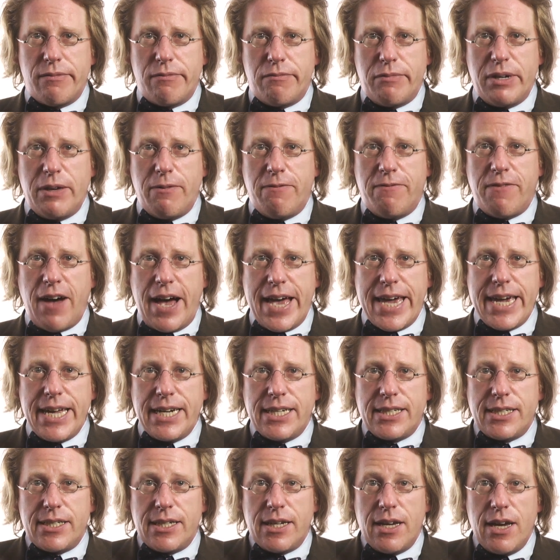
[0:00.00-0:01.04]
We
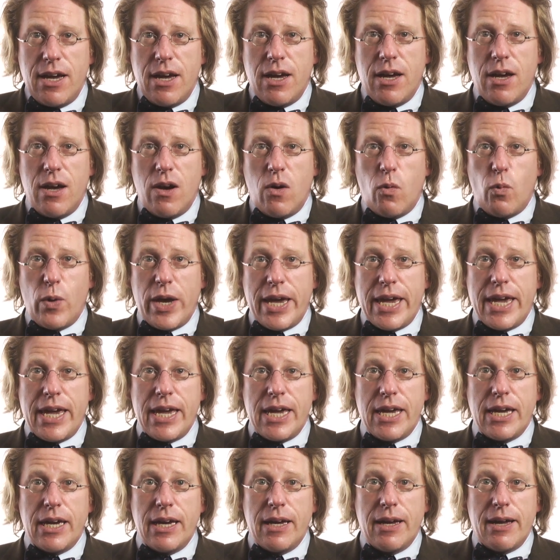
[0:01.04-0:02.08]
fight,
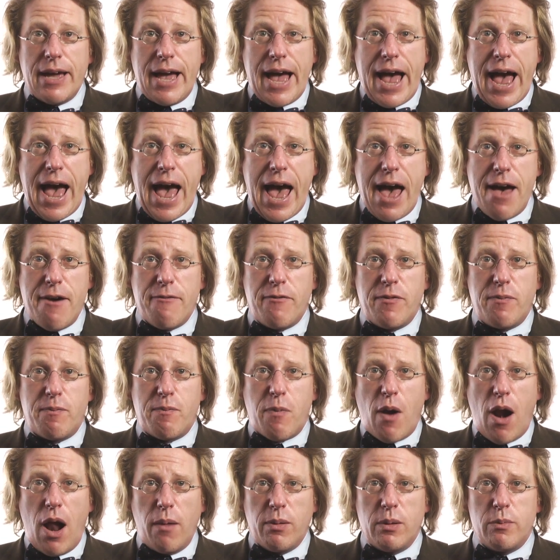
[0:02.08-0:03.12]
we have
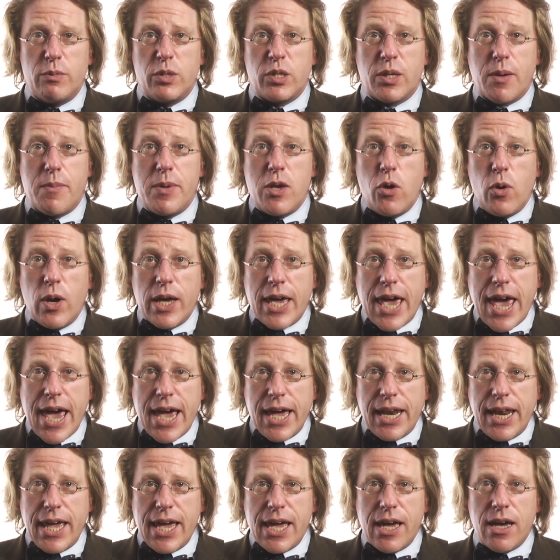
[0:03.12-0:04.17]
problems
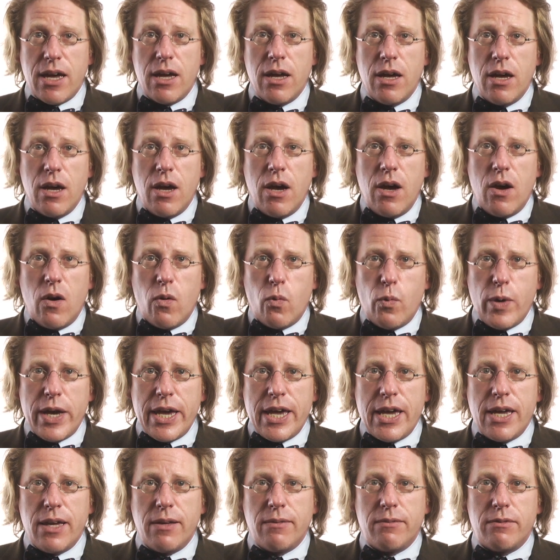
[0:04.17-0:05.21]
communicating,
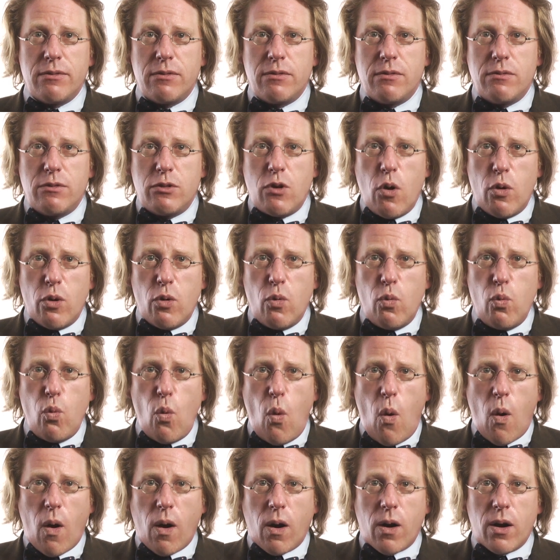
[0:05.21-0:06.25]
we go to
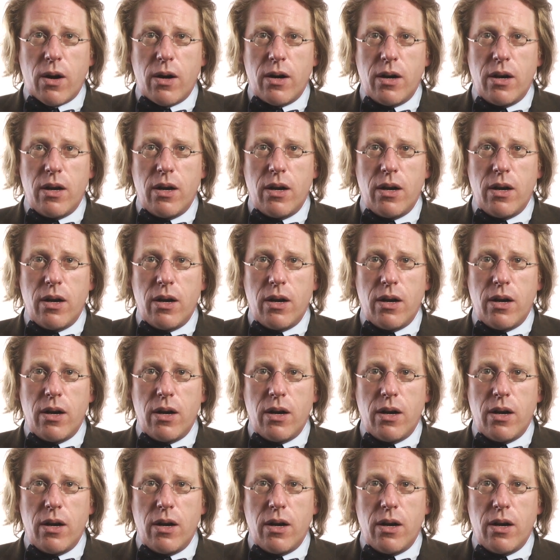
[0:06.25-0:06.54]
war.